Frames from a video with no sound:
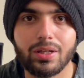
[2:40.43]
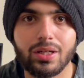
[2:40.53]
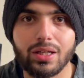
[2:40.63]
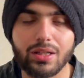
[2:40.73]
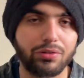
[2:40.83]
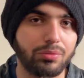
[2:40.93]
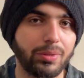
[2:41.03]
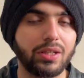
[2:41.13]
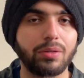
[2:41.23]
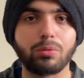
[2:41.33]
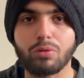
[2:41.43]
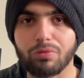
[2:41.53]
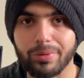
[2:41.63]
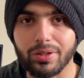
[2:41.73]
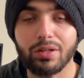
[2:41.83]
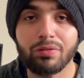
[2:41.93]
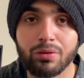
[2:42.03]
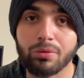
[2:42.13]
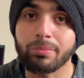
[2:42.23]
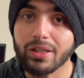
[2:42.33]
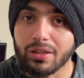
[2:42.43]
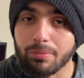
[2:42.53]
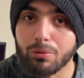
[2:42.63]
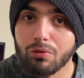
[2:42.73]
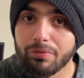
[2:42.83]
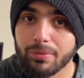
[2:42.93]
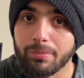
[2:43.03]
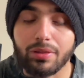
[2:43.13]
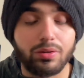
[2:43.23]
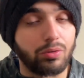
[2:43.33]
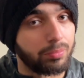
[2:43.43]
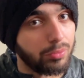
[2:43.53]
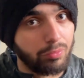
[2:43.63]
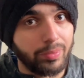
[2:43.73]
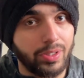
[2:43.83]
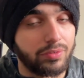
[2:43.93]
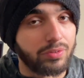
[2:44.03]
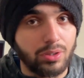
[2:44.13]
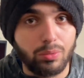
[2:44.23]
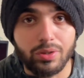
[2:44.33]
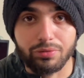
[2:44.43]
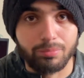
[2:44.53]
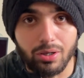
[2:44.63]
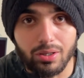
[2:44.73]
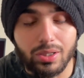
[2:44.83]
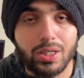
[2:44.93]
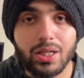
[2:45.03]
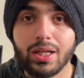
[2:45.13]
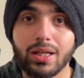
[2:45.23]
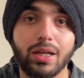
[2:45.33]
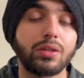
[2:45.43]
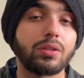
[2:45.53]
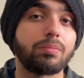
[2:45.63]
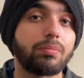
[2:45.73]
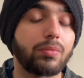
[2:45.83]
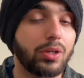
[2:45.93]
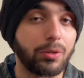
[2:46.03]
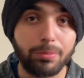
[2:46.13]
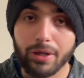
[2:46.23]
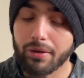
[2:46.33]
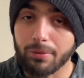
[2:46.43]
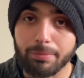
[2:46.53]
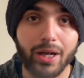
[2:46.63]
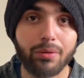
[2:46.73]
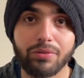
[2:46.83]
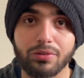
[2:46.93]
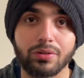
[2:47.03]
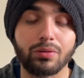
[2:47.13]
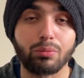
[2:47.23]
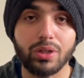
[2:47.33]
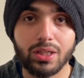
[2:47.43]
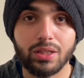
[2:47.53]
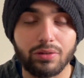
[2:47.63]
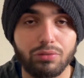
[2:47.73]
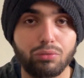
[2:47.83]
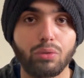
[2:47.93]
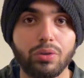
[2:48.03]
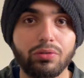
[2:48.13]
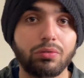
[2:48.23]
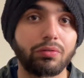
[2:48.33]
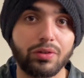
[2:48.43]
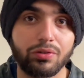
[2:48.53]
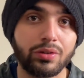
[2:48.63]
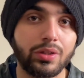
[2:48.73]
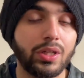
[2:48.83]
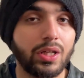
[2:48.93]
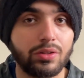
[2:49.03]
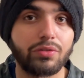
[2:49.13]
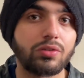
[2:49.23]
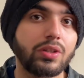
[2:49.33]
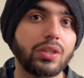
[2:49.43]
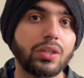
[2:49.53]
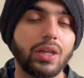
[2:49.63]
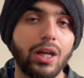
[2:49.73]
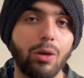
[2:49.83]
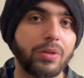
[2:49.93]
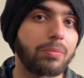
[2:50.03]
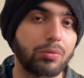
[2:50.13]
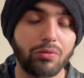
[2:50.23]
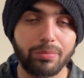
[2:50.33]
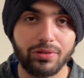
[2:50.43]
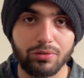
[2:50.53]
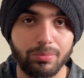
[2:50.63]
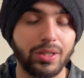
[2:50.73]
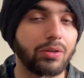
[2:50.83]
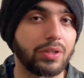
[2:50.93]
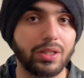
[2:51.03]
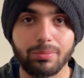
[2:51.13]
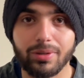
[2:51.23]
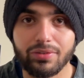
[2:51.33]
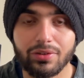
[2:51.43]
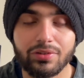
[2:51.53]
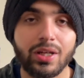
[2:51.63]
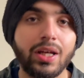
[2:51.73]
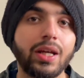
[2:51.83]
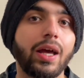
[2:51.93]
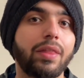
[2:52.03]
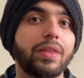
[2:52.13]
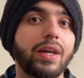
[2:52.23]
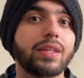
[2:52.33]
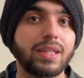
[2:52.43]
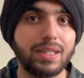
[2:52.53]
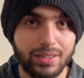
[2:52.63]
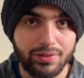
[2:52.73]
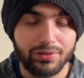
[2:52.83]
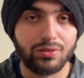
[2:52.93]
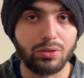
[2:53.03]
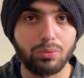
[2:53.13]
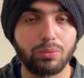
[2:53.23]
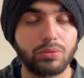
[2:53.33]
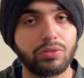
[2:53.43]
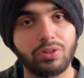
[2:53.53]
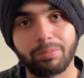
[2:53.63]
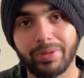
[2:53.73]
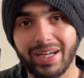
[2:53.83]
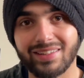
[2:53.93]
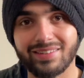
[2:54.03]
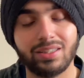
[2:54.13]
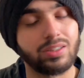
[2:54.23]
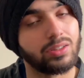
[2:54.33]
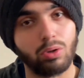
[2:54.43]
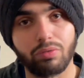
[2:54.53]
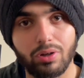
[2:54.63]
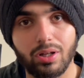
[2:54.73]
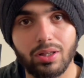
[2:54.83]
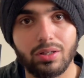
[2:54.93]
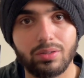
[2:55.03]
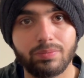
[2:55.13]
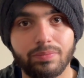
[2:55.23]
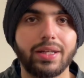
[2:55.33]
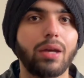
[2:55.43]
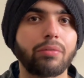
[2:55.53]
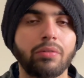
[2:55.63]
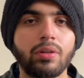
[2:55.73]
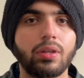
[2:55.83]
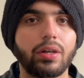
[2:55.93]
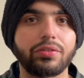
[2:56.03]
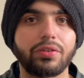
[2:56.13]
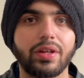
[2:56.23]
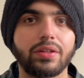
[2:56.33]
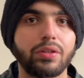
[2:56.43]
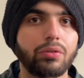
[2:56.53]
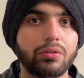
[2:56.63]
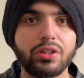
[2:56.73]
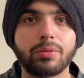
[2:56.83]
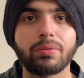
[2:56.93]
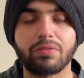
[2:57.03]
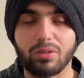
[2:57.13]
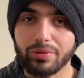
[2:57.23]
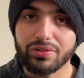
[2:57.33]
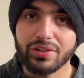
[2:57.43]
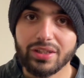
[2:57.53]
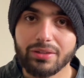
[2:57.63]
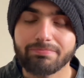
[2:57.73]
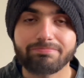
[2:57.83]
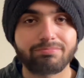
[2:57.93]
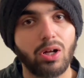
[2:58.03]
He doesn't make any improvement, even though you're making improvement, but your improvement is slow and small. And comparison really destroys your vision to see how many improvements you make on a daily basis, and that leads you to stop practicing overall. Now you realize that you don't need to be fluent today.